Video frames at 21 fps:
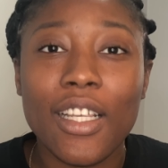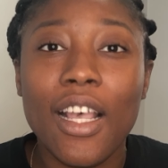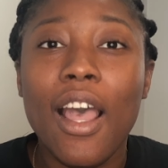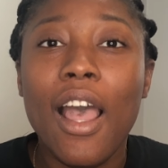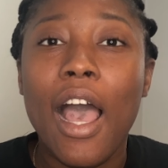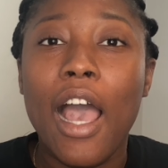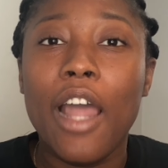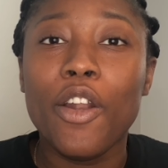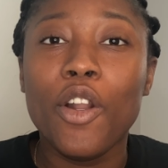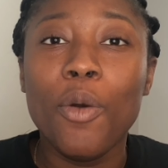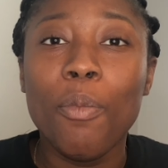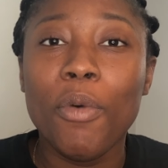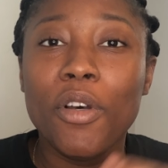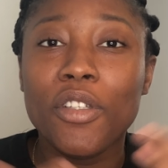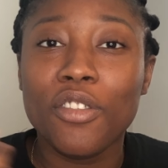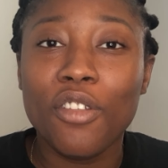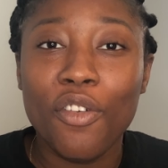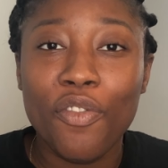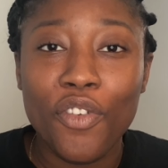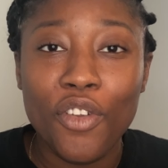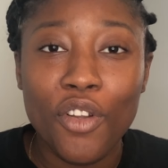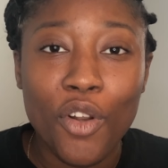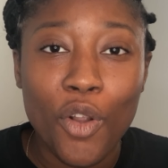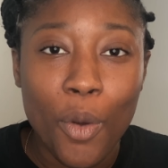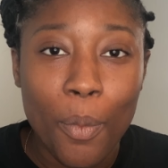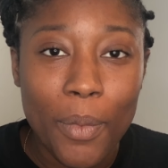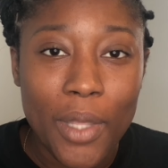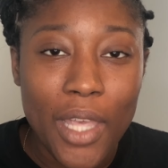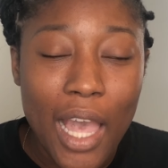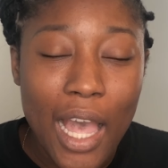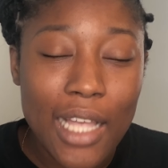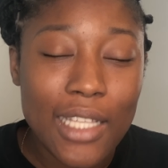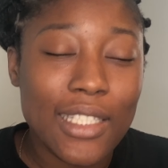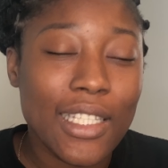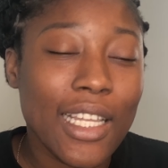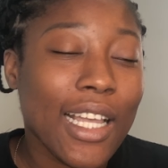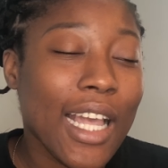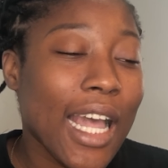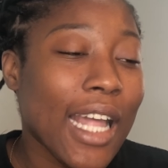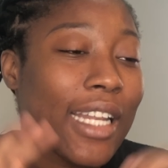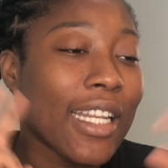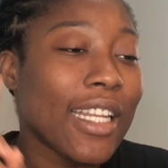I know most of you know me as the
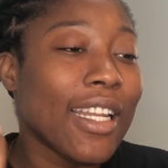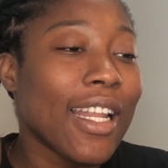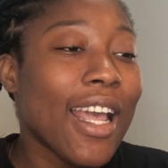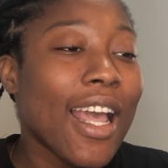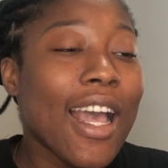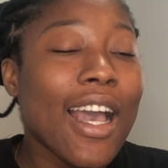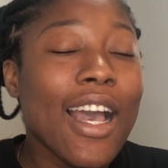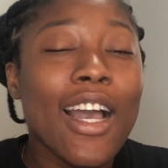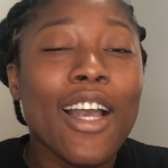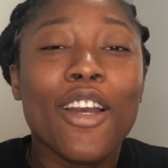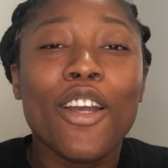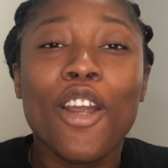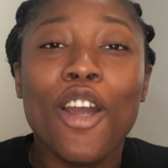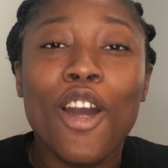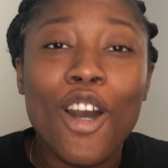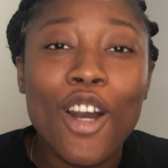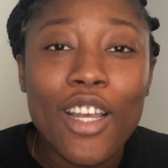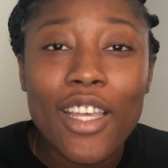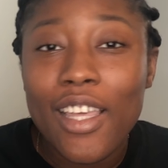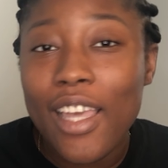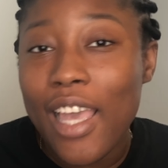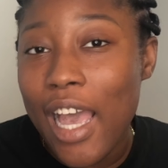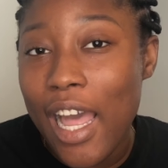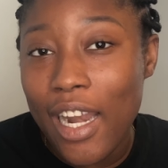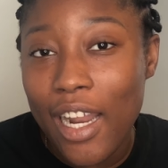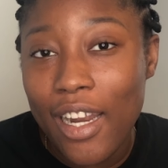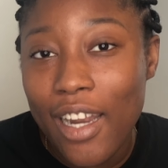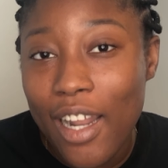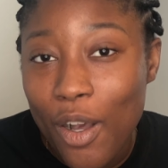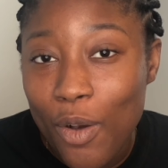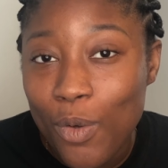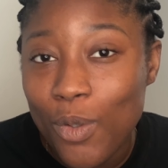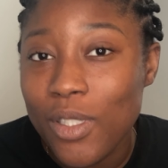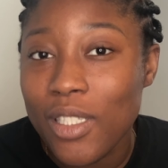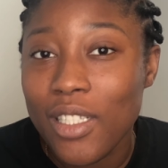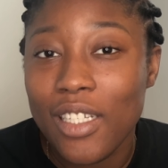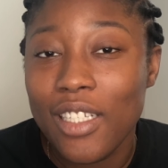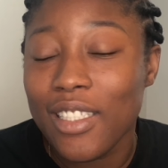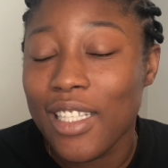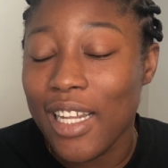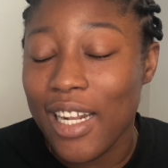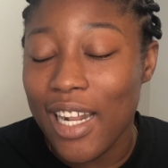girl in Canada who's an
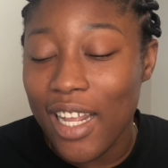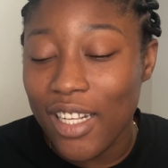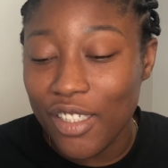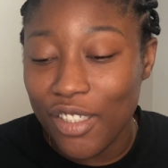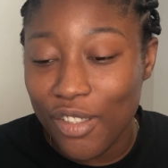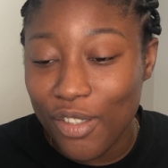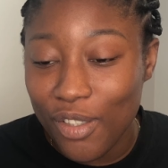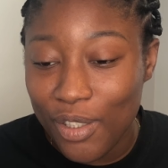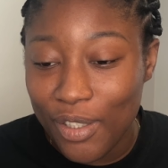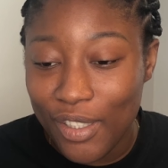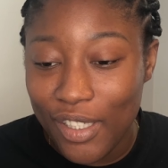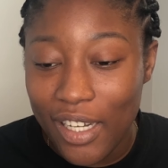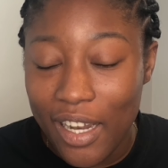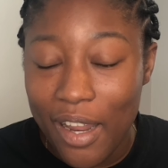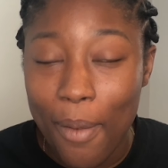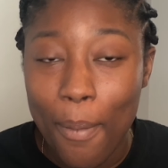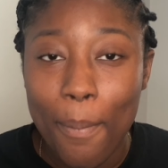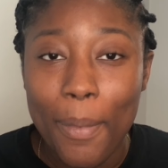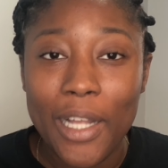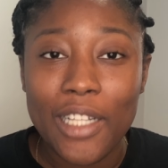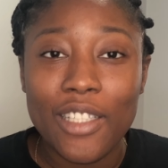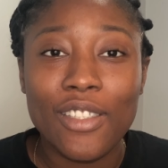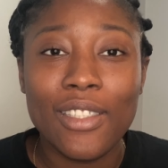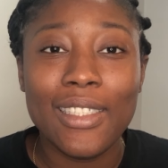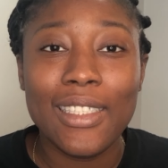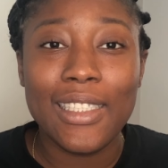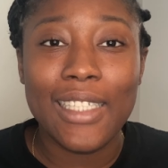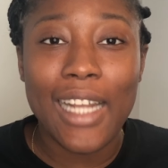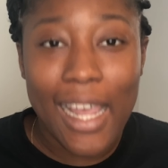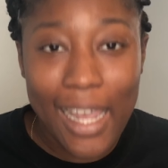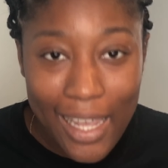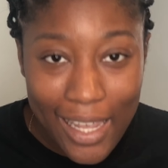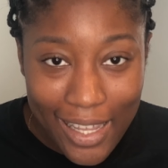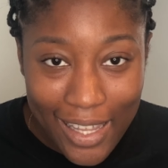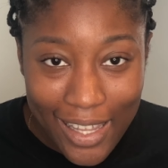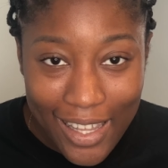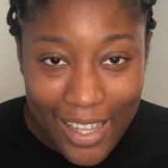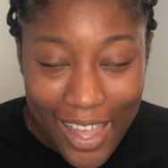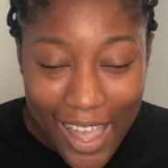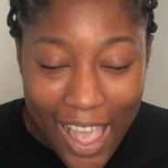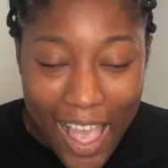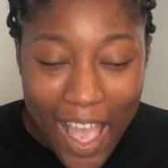international student, but today
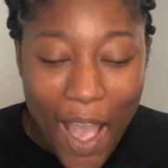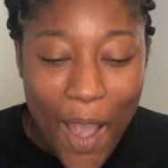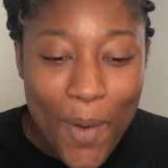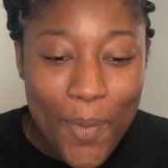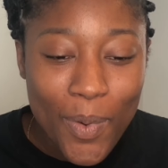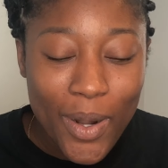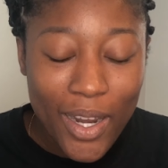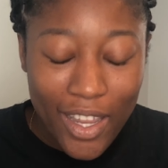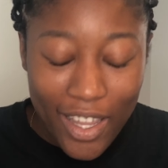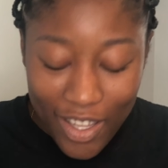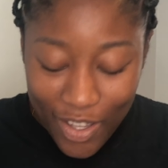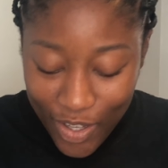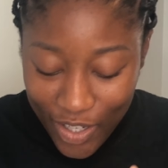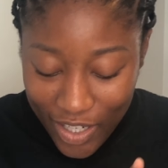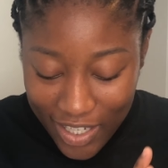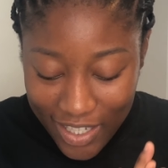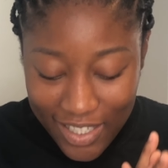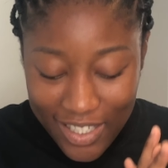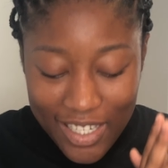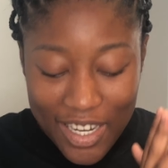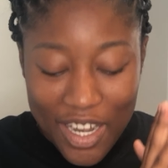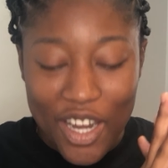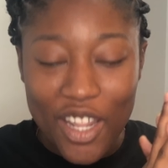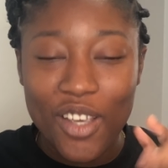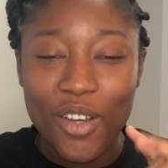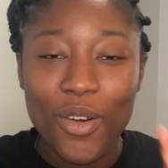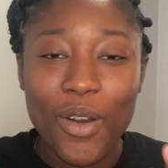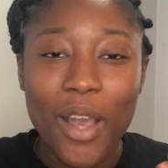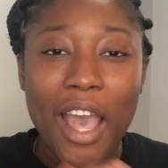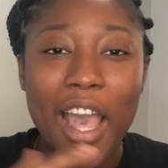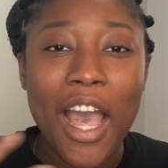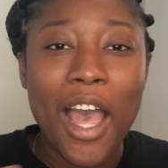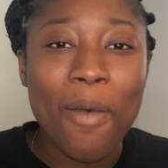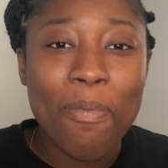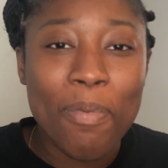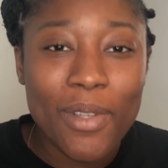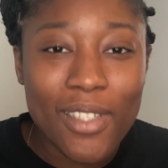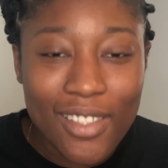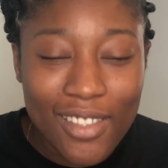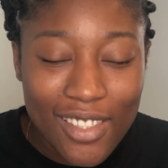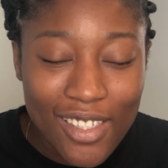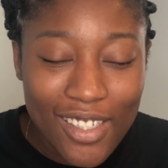I'm bringing you this new
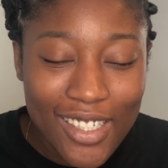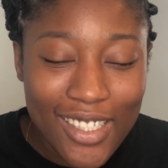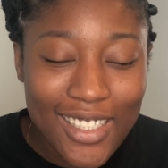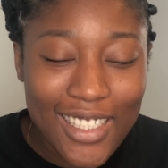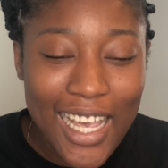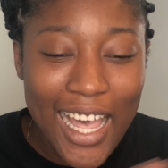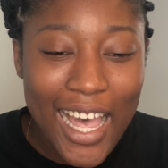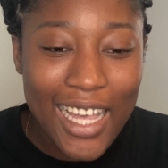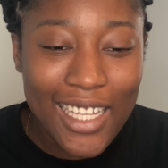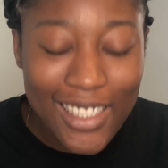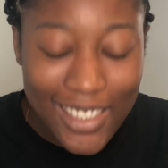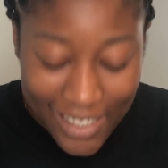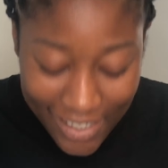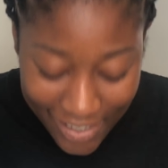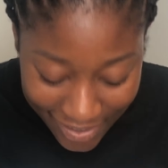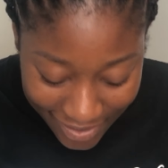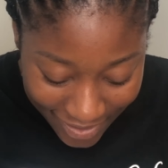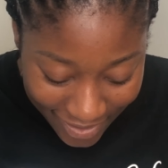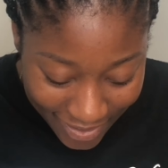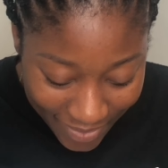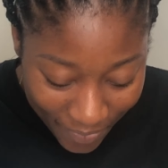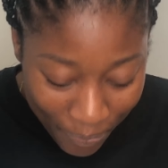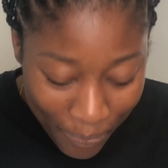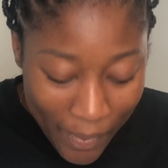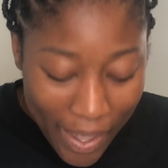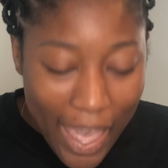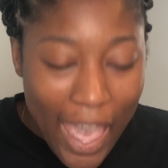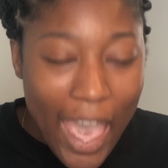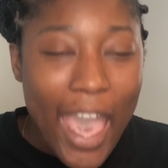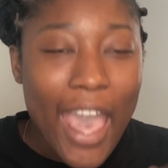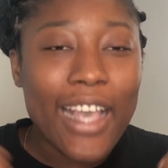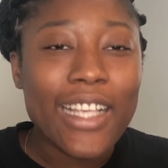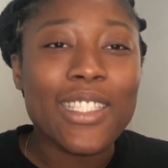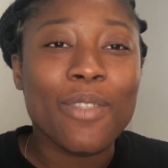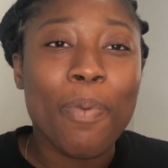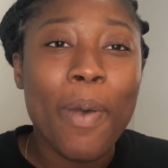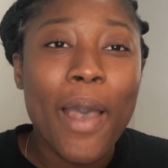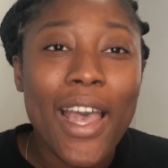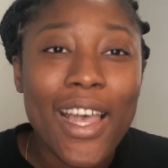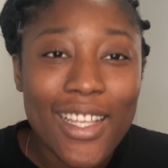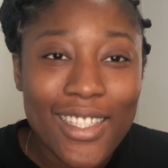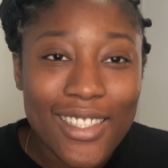episode titled
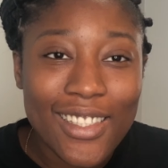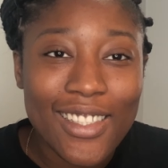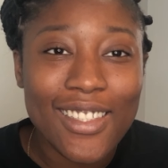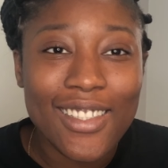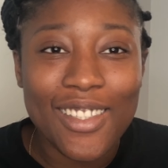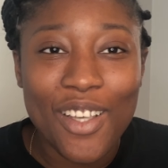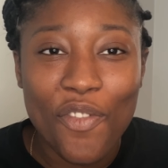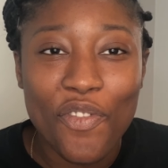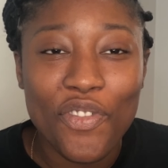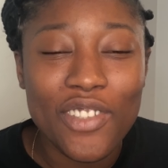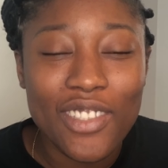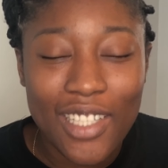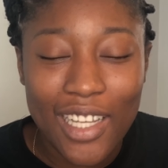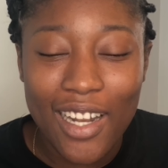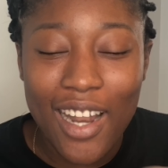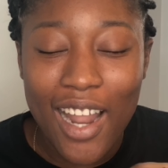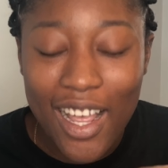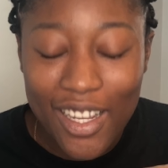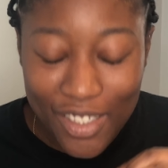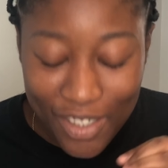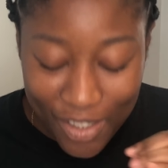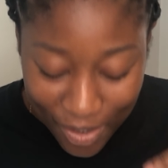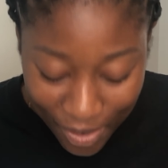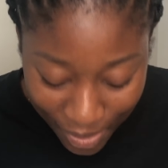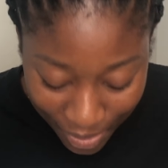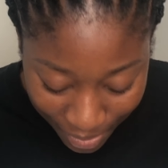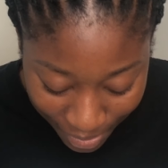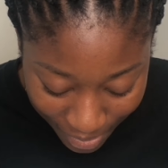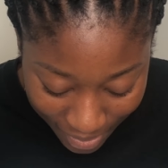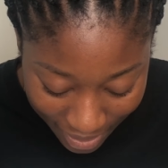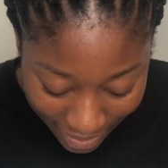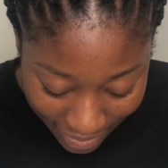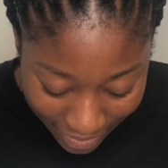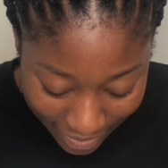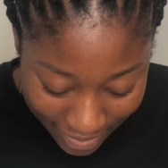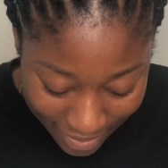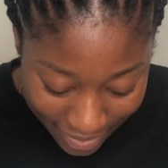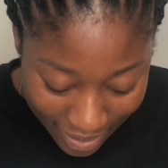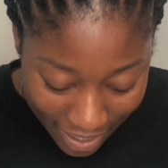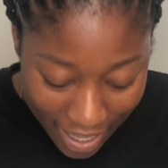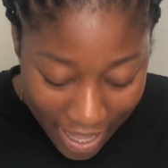"Expenses of International Students."